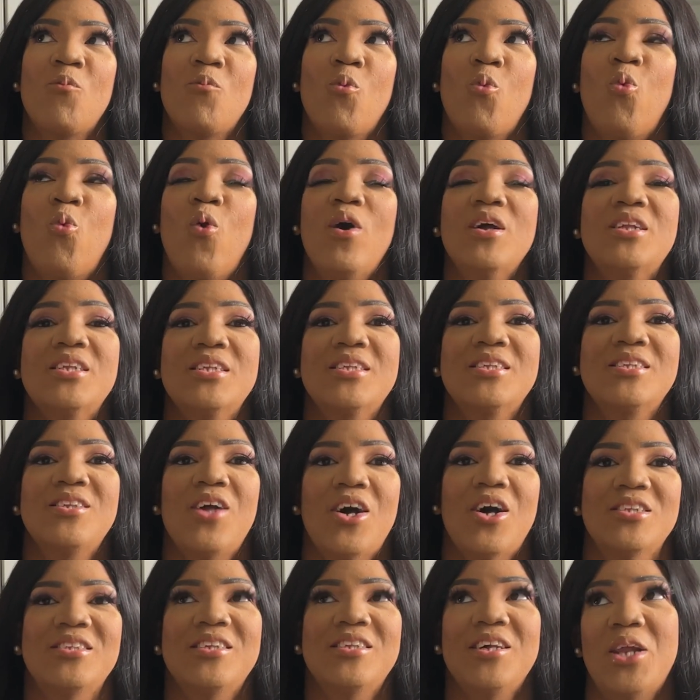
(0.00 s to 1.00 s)
what's
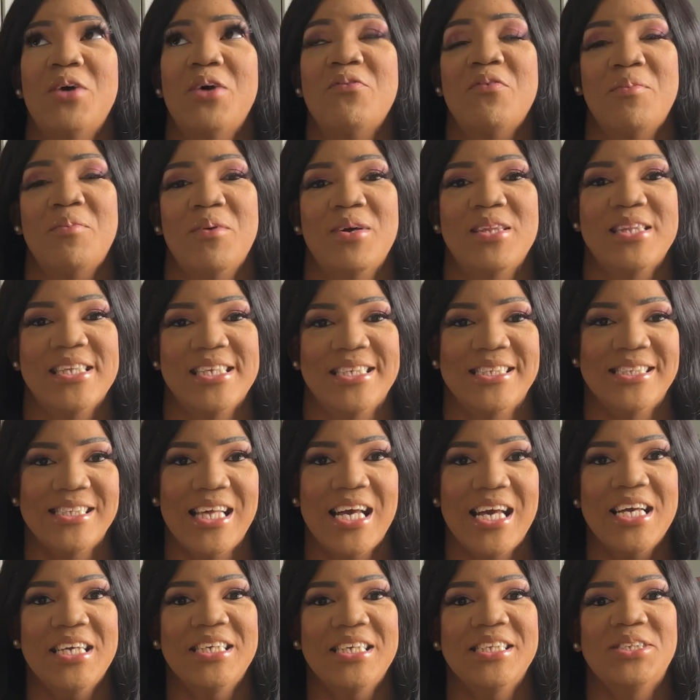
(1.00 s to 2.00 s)
not to love about this
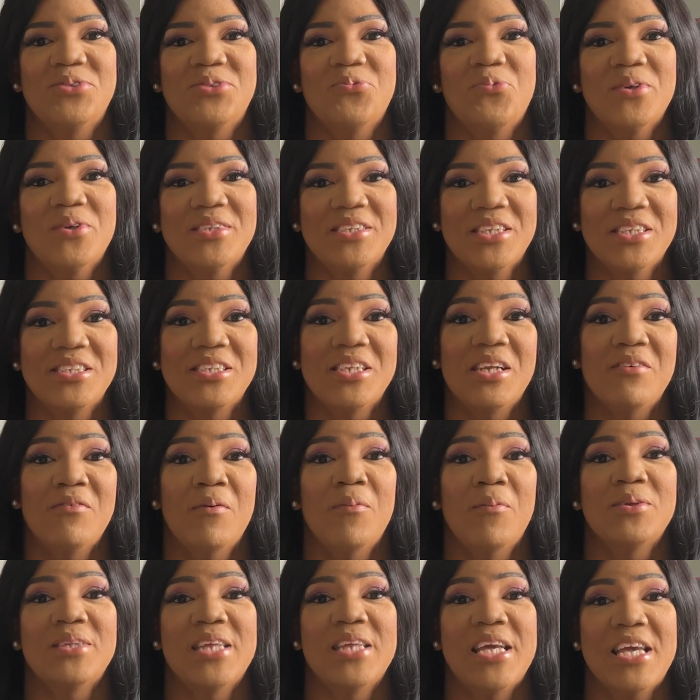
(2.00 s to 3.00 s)
size? What's not to love
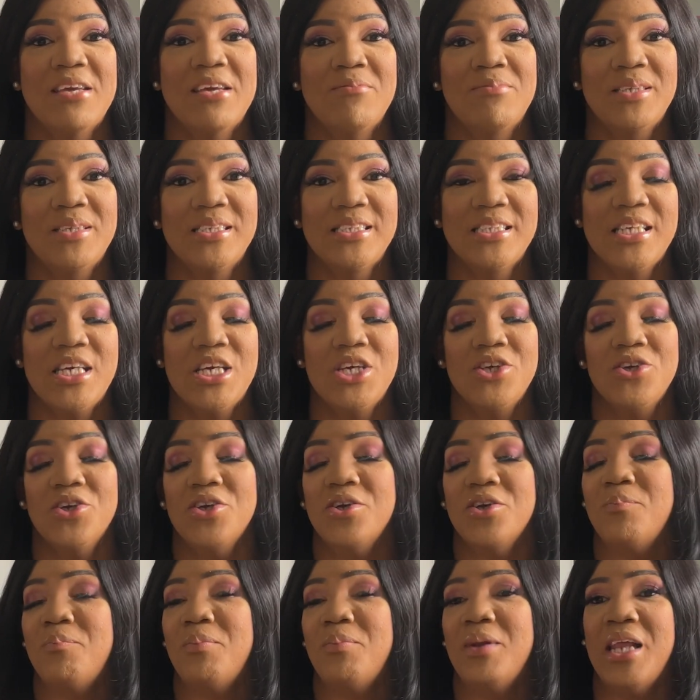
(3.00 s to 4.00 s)
about the ABC? You
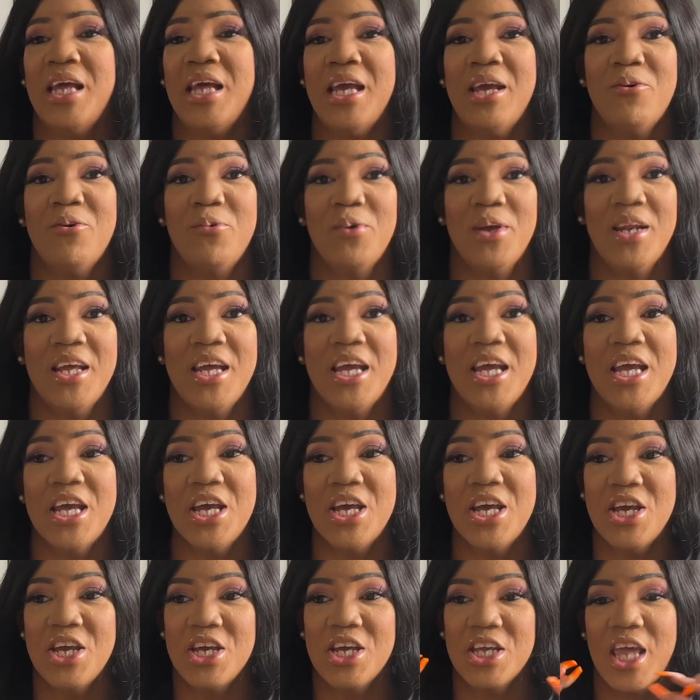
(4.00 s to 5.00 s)
could play with
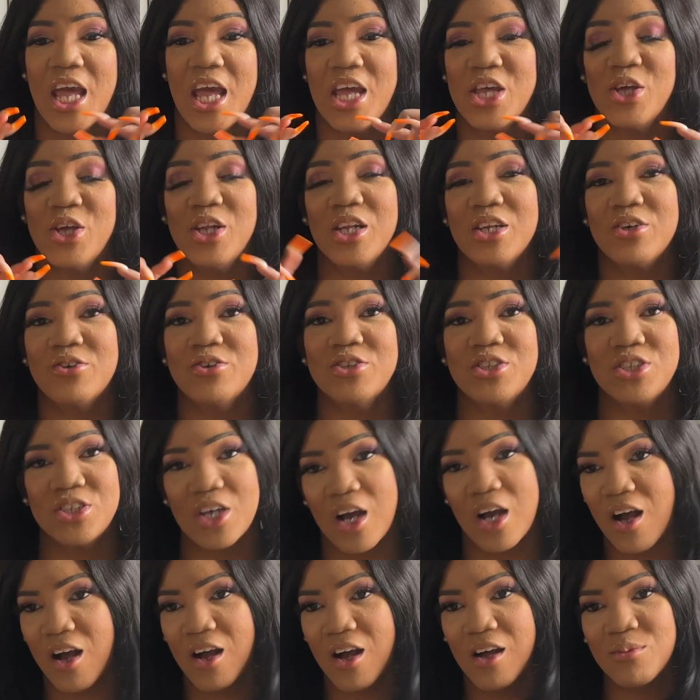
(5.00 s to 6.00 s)
it, get your little
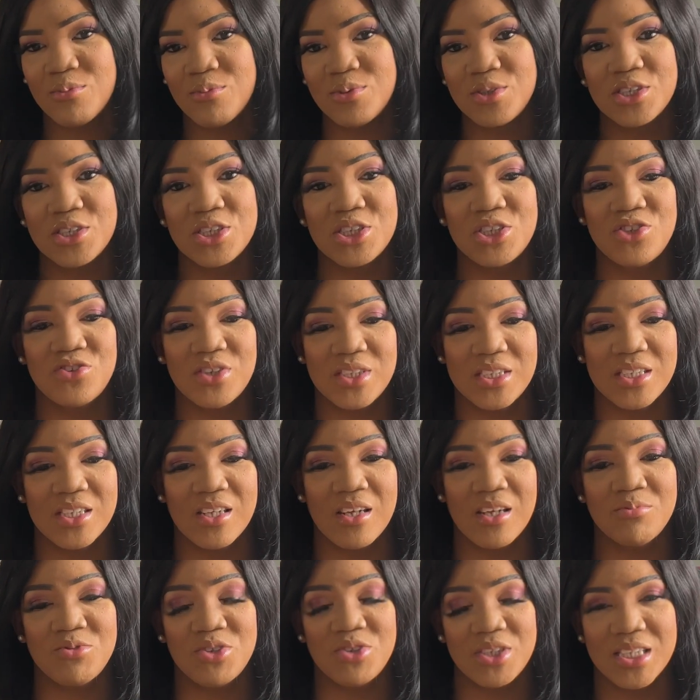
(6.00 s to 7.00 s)
charms. You could dress it
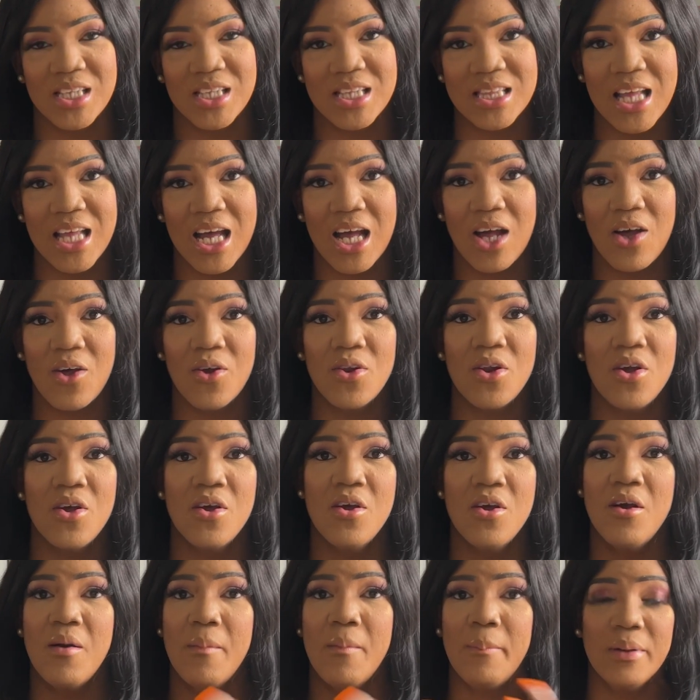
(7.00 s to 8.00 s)
up, dress it down,
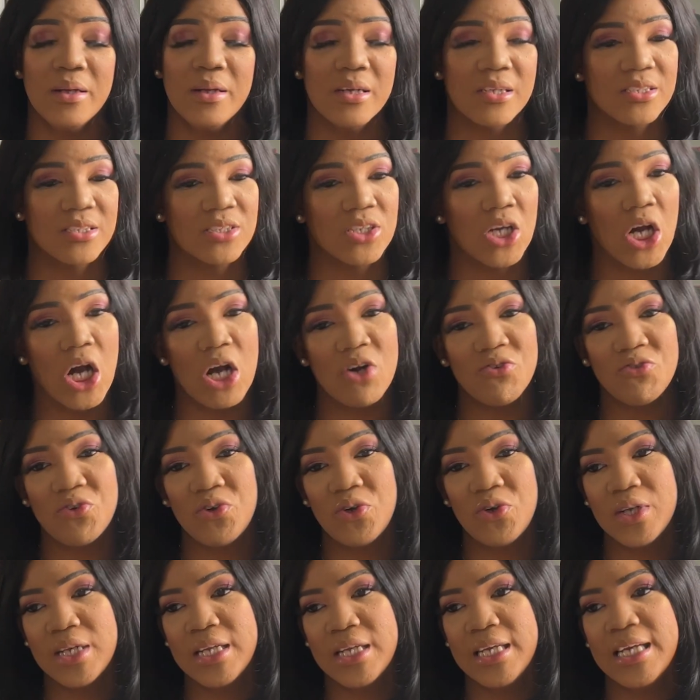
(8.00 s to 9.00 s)
put a scarf
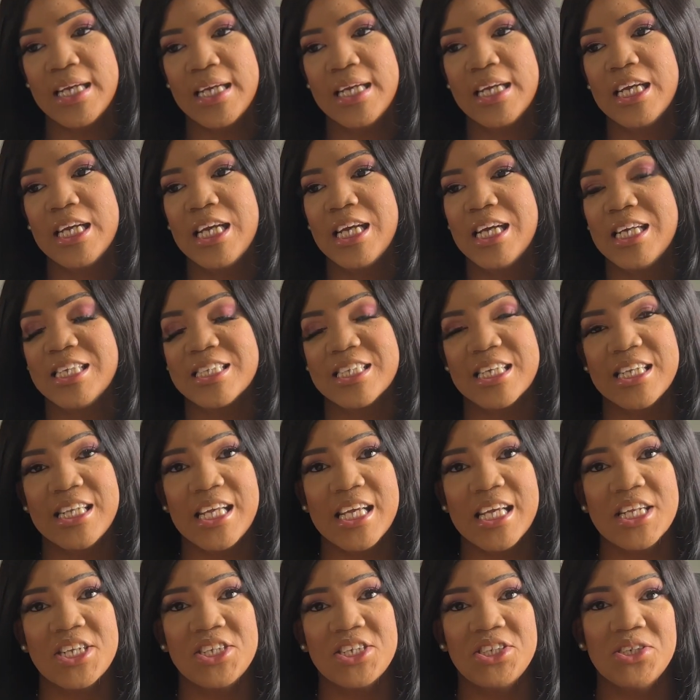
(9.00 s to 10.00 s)
on it. It's a
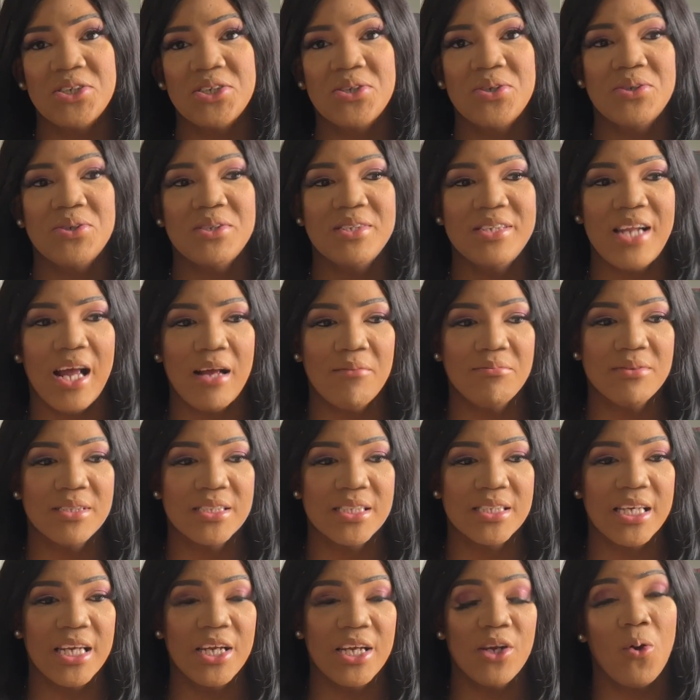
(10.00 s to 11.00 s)
Lady Dior,
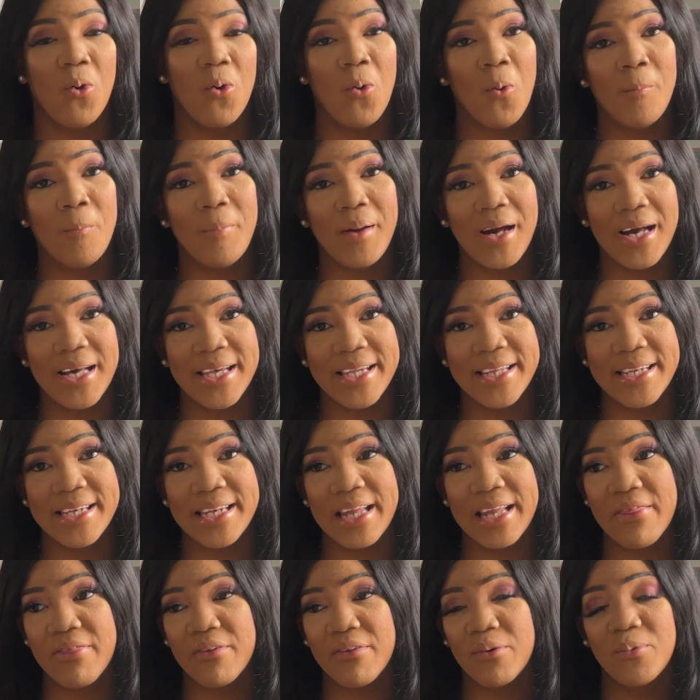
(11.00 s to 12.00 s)
lambskin or patent
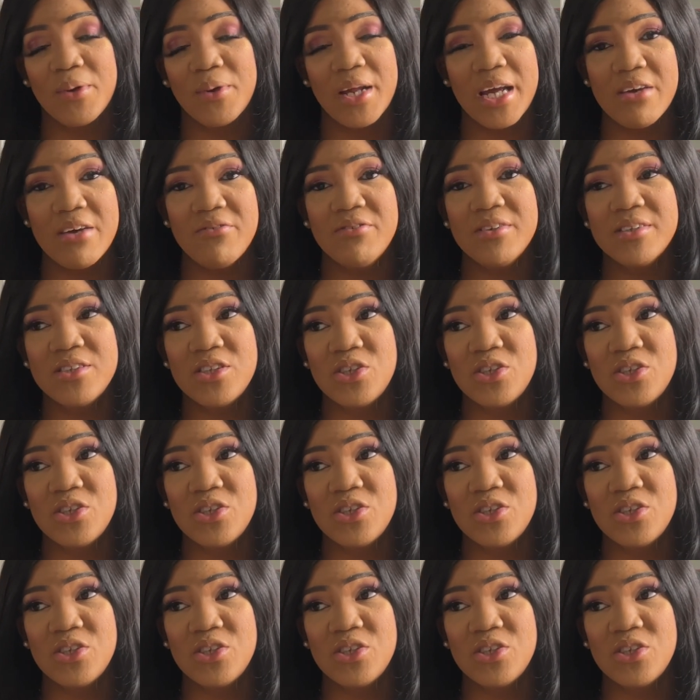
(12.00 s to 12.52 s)
leather, whatever